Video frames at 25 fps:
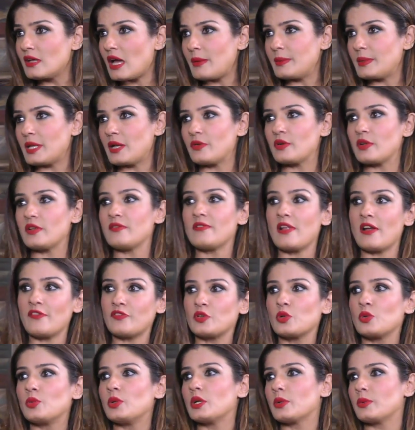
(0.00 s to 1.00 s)
I mean, I would have
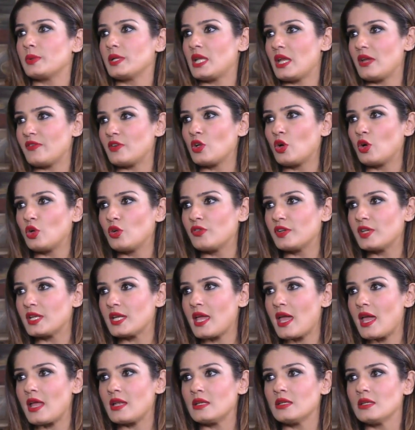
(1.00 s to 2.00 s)
loved to work with David all over
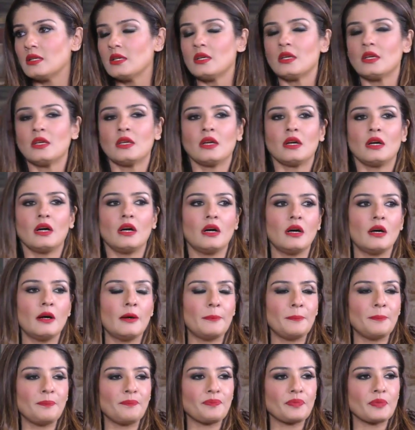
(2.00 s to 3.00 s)
again.
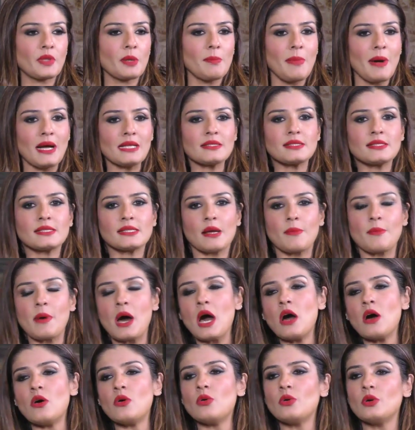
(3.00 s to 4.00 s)
But
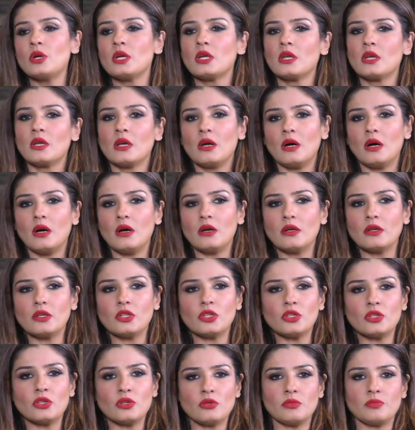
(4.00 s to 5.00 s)
somehow,
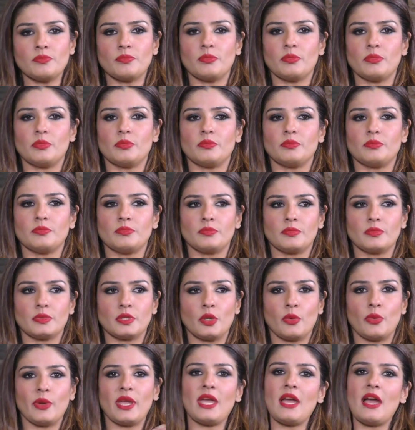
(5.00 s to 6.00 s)
you know,
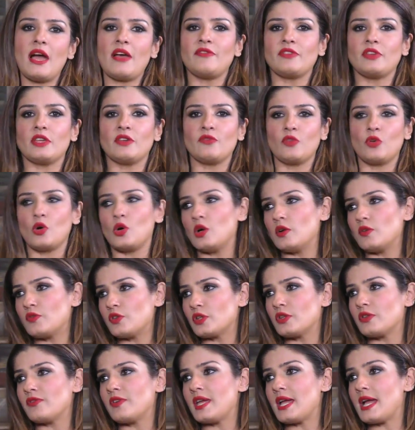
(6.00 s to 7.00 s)
the way I've evolved
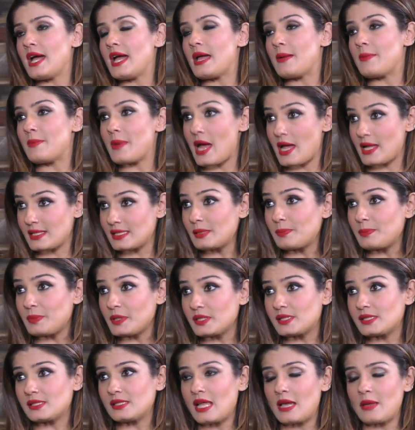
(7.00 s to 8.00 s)
or the way I am as a
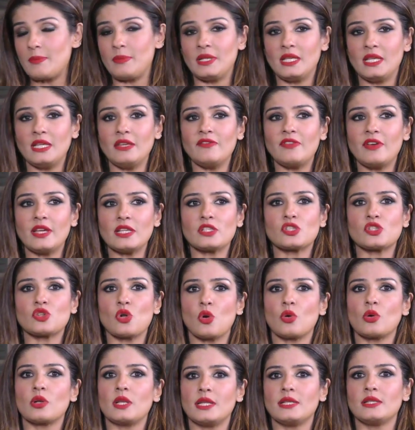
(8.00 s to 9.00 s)
person, I believe very
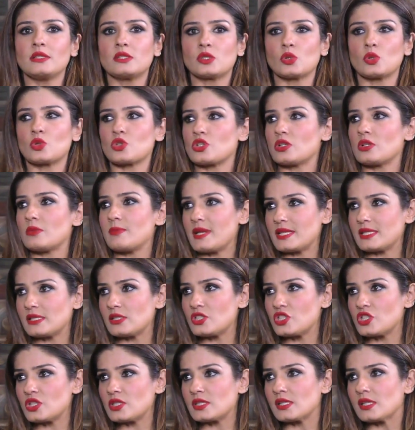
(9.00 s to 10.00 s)
strongly in social
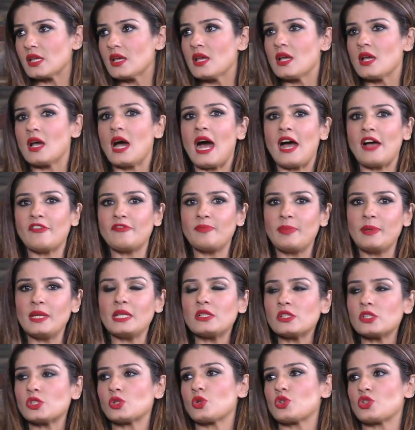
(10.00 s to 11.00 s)
messages. Mm. I've
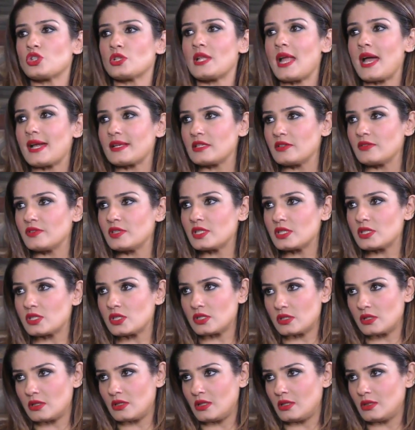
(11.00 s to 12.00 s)
been a social activist
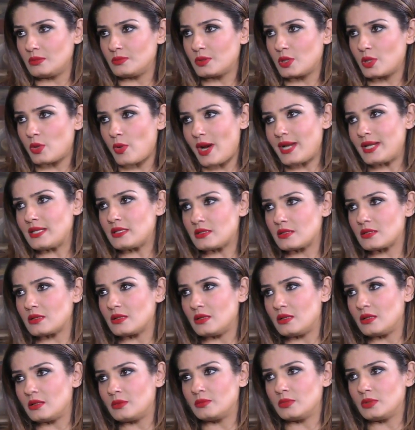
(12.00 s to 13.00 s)

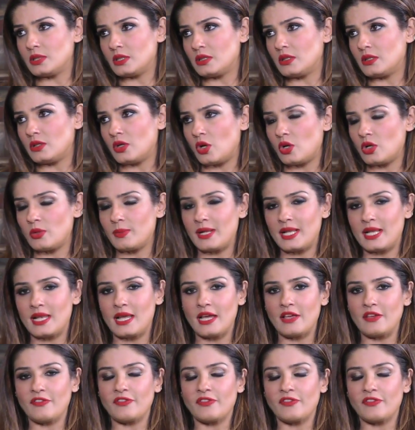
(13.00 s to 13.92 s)
all my life.